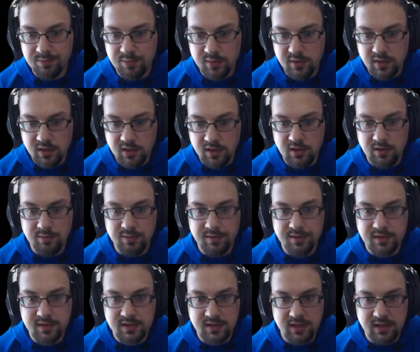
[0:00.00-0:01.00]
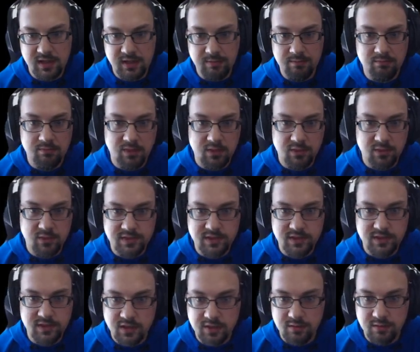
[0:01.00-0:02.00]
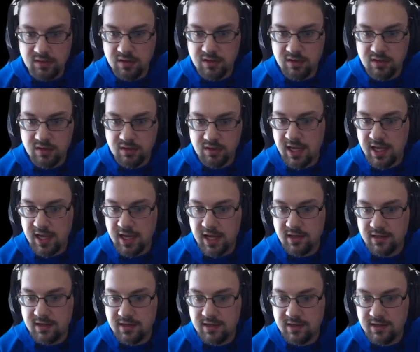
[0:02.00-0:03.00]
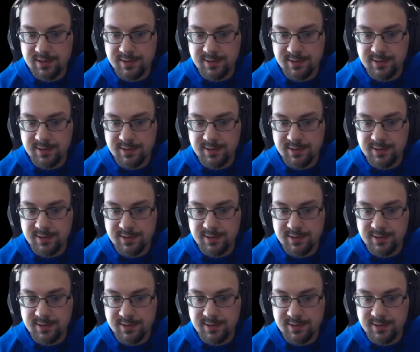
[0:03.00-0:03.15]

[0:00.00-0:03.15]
all but the most determined attacks.